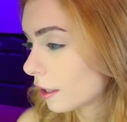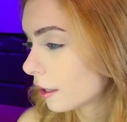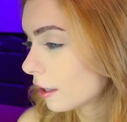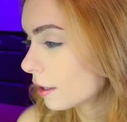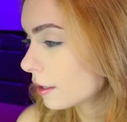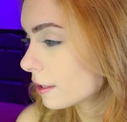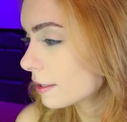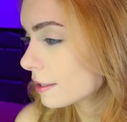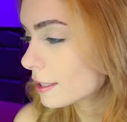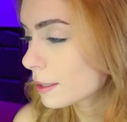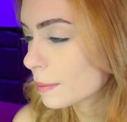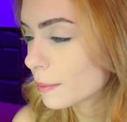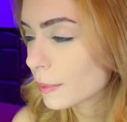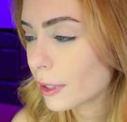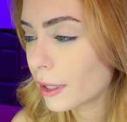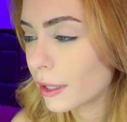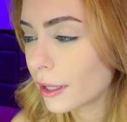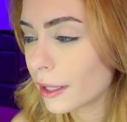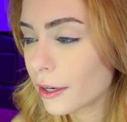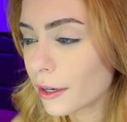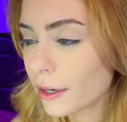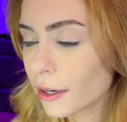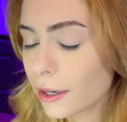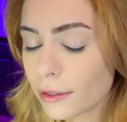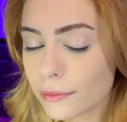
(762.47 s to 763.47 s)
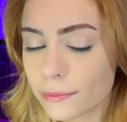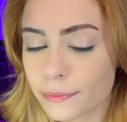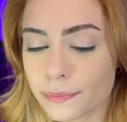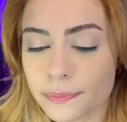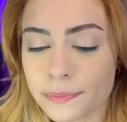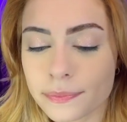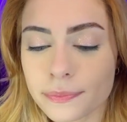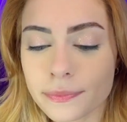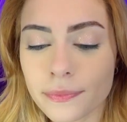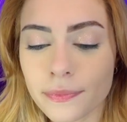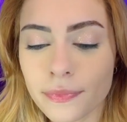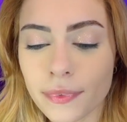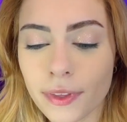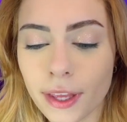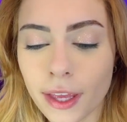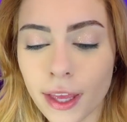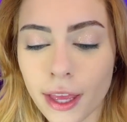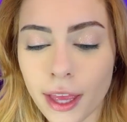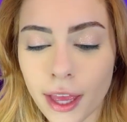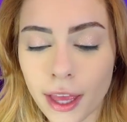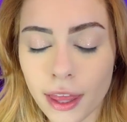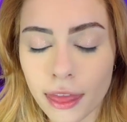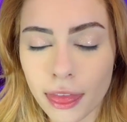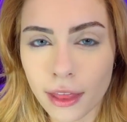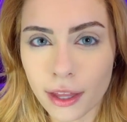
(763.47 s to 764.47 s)
some glitter.
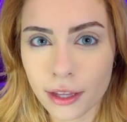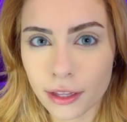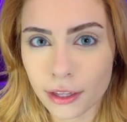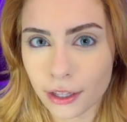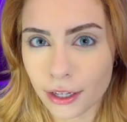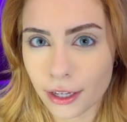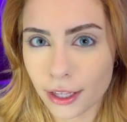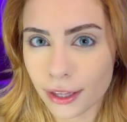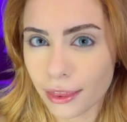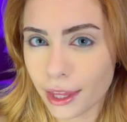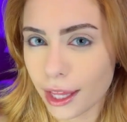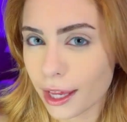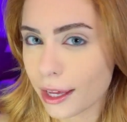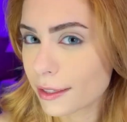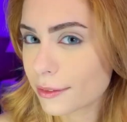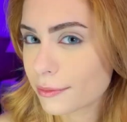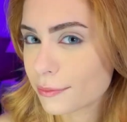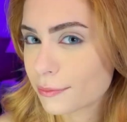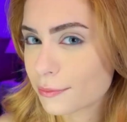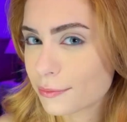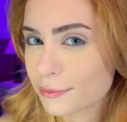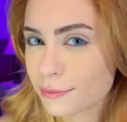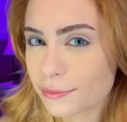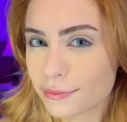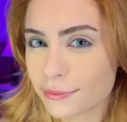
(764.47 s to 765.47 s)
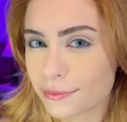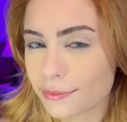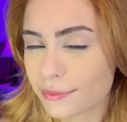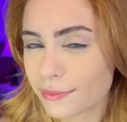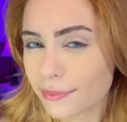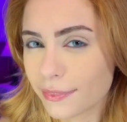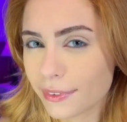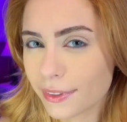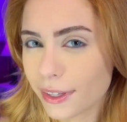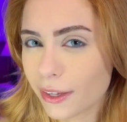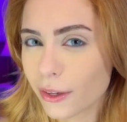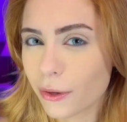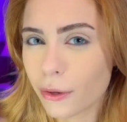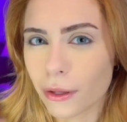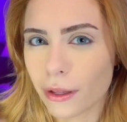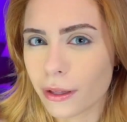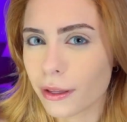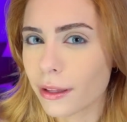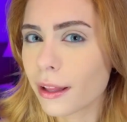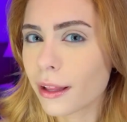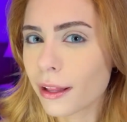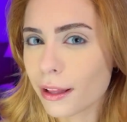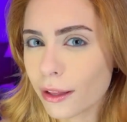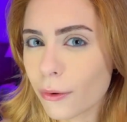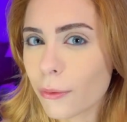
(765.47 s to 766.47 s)
And then look at that.
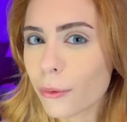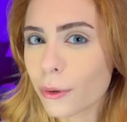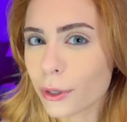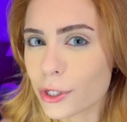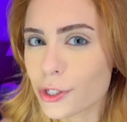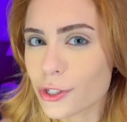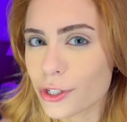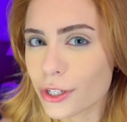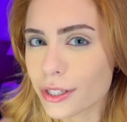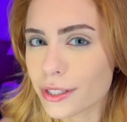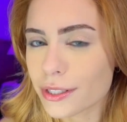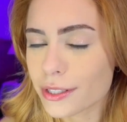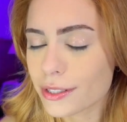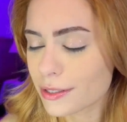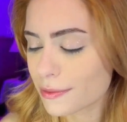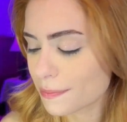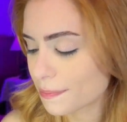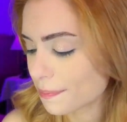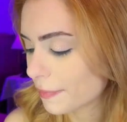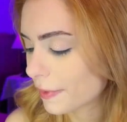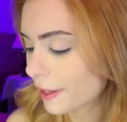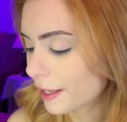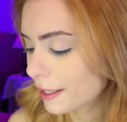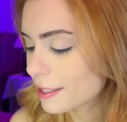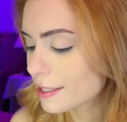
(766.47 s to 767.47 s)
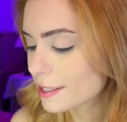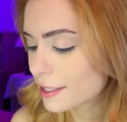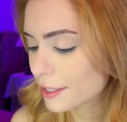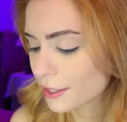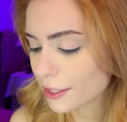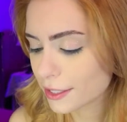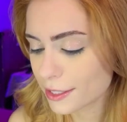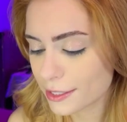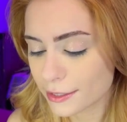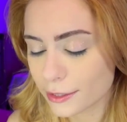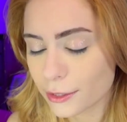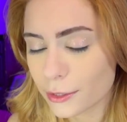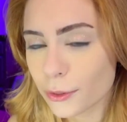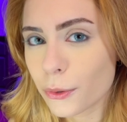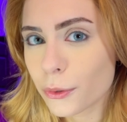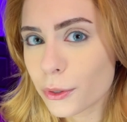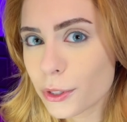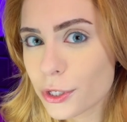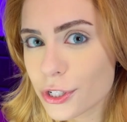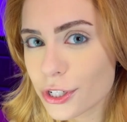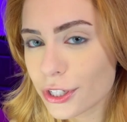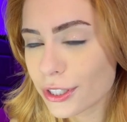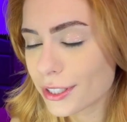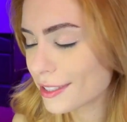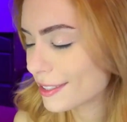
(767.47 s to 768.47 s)
Gorgeous. It's seriously
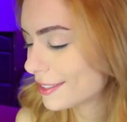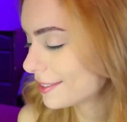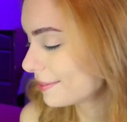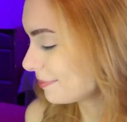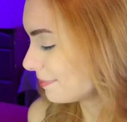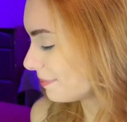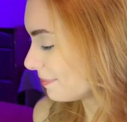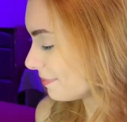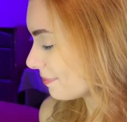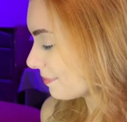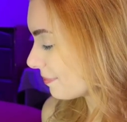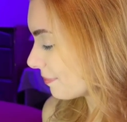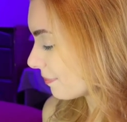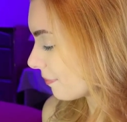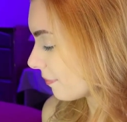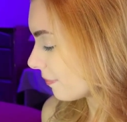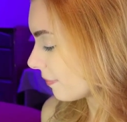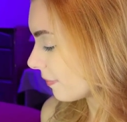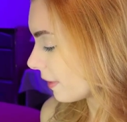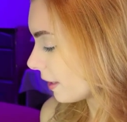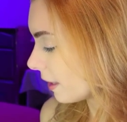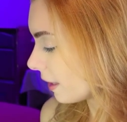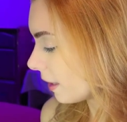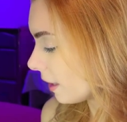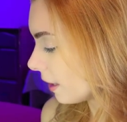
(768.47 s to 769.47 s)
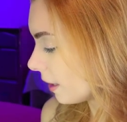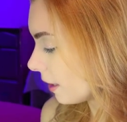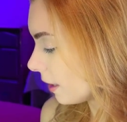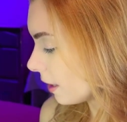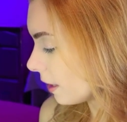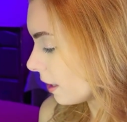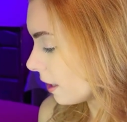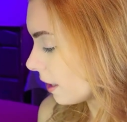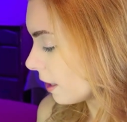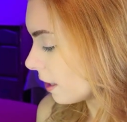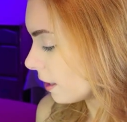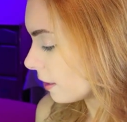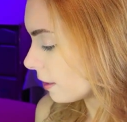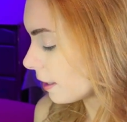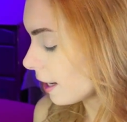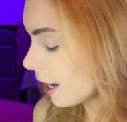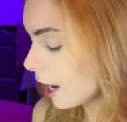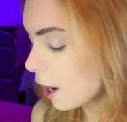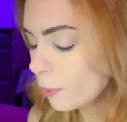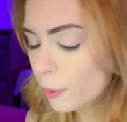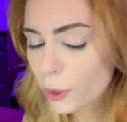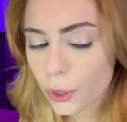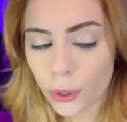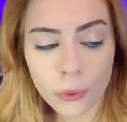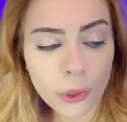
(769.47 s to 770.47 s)
gorgeous. Now
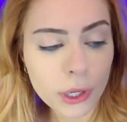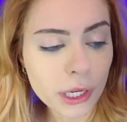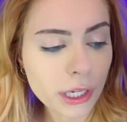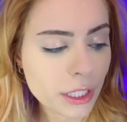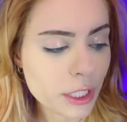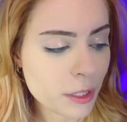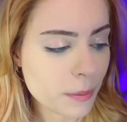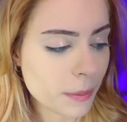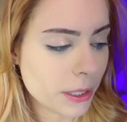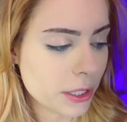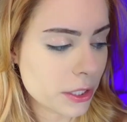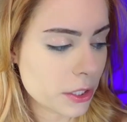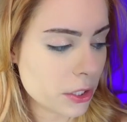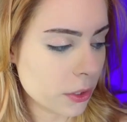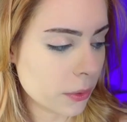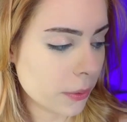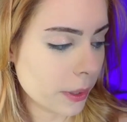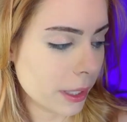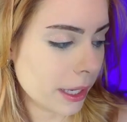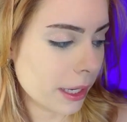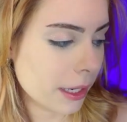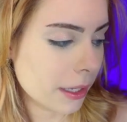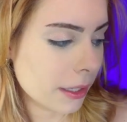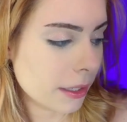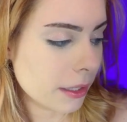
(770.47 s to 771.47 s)
we're going to be doing